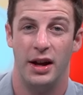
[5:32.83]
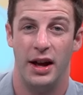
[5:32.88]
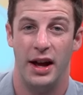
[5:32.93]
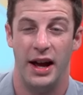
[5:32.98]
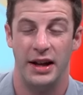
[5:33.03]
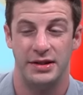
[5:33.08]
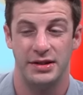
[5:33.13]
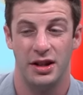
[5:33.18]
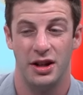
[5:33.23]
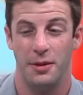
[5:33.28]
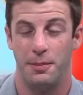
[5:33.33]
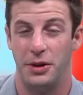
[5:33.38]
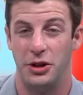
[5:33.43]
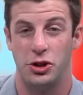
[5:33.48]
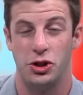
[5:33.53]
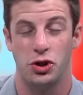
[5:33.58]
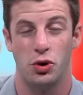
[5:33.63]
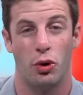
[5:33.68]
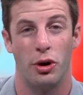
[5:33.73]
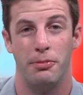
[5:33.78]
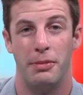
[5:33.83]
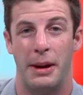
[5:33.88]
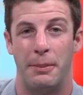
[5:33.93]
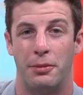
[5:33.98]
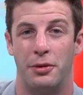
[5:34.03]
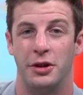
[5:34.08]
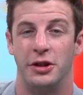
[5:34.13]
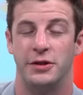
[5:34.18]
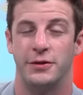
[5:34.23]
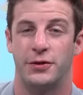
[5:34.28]
it's going to be short
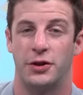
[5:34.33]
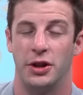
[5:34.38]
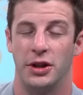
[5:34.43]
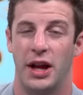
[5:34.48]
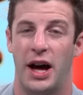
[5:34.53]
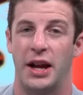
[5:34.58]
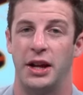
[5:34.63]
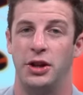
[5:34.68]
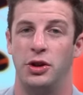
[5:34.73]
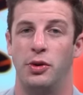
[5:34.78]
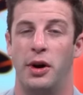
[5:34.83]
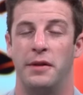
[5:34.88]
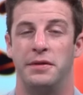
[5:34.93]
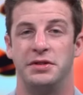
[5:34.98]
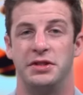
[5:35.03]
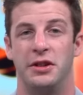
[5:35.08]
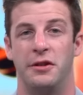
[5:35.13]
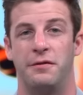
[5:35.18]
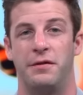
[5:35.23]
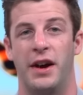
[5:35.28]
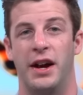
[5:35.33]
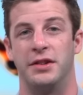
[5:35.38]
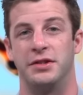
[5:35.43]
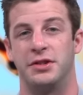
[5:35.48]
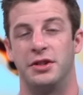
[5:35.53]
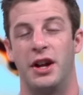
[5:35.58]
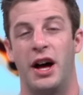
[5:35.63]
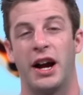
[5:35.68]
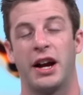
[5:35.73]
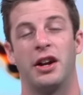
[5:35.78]
memories for a lot of UFC fans.
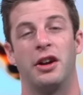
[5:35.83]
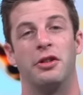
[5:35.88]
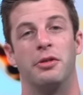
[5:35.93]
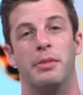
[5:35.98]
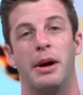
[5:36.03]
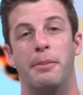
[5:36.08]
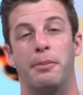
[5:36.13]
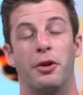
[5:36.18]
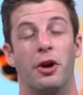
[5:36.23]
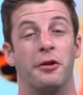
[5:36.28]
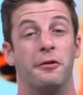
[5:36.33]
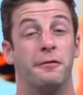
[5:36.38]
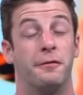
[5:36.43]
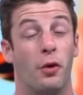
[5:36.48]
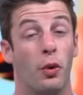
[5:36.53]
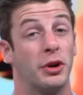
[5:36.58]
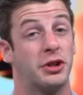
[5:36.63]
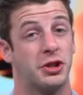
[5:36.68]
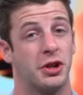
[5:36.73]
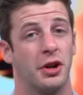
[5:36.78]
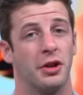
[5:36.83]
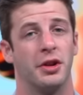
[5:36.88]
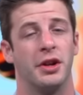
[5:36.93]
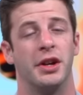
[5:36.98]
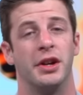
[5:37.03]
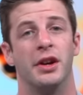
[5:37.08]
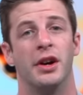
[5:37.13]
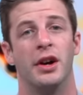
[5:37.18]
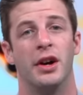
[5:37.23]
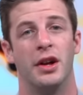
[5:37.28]
They're not going to remember,
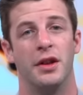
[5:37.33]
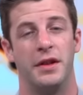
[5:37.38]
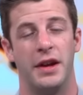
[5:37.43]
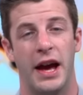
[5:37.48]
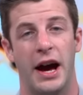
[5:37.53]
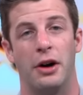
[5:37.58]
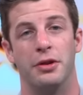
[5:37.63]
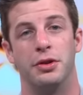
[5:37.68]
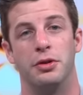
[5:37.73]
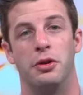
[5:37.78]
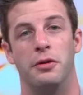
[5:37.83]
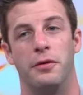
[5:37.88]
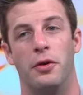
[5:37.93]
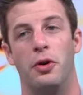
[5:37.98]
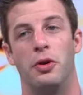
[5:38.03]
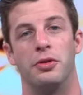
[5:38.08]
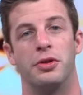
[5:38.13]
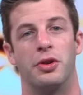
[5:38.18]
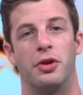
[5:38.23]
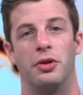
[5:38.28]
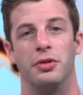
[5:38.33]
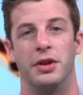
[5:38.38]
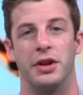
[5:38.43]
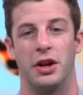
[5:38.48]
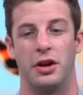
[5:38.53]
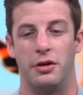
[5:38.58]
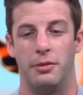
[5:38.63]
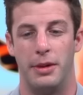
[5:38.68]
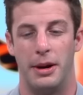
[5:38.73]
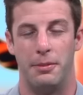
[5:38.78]
unfortunately, the Aldo of old. They're only
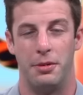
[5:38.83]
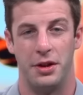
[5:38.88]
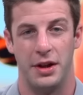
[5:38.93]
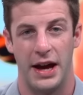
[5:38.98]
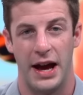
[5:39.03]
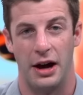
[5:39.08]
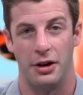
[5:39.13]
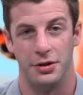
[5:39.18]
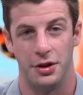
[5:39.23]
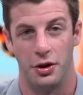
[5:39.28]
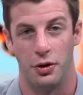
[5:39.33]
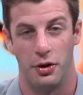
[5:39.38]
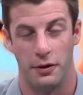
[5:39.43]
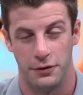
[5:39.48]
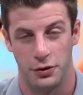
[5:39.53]
going to remember the Aldo of